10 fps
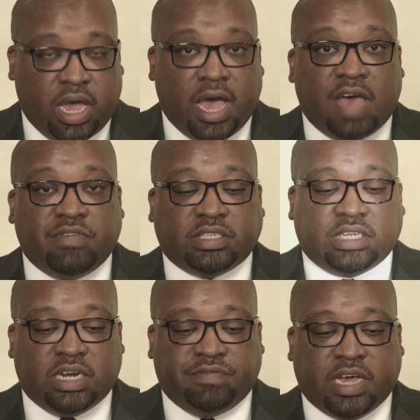are having
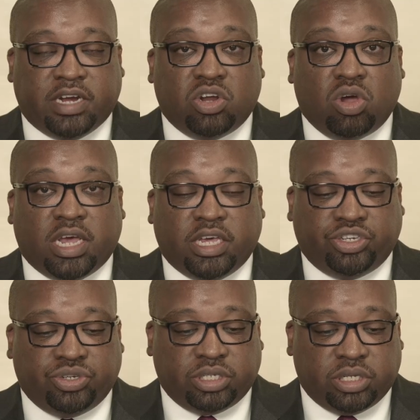significant dollar
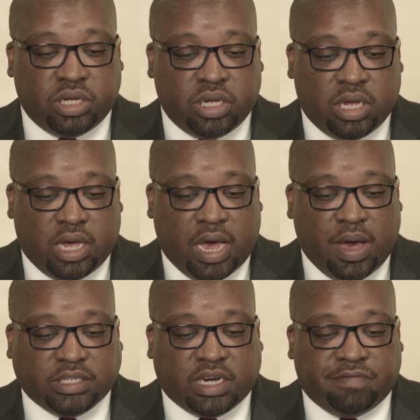issues.
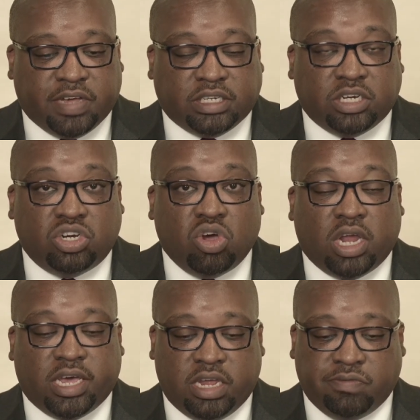How is that affecting
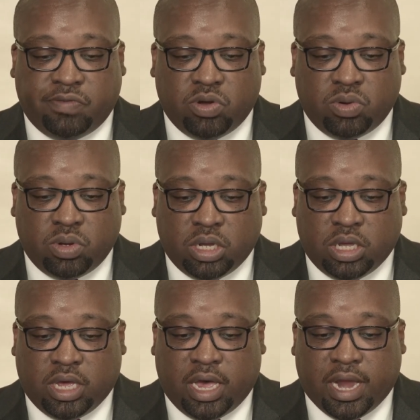dollar inflow?
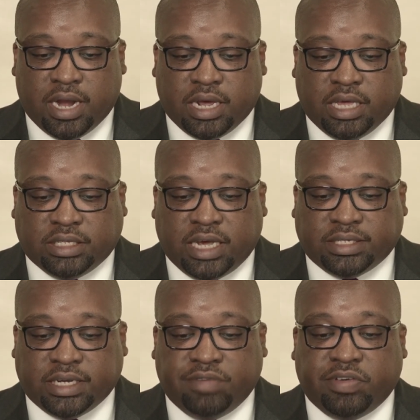And is there a
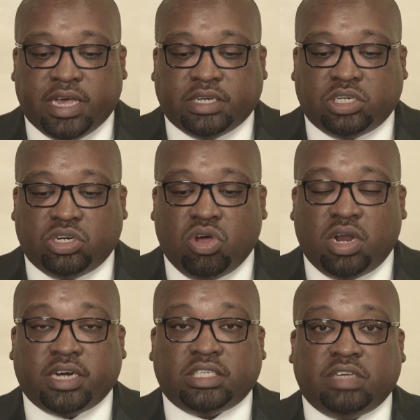significant
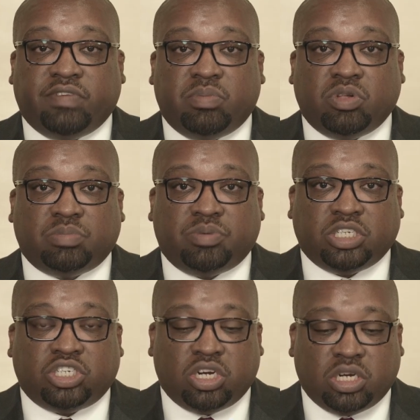dollar receivables
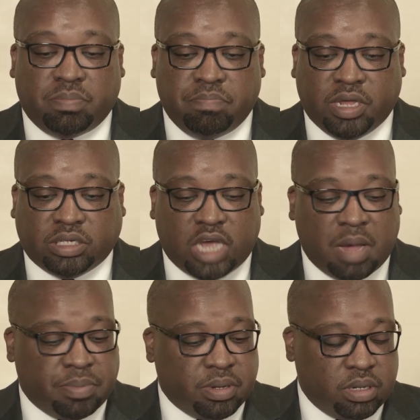position built
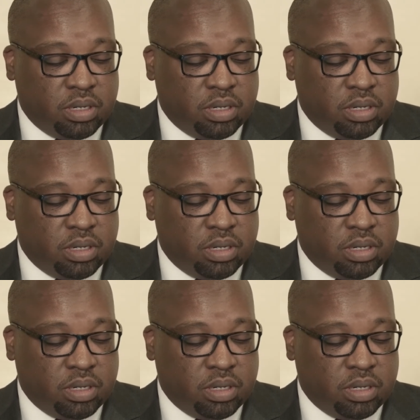up?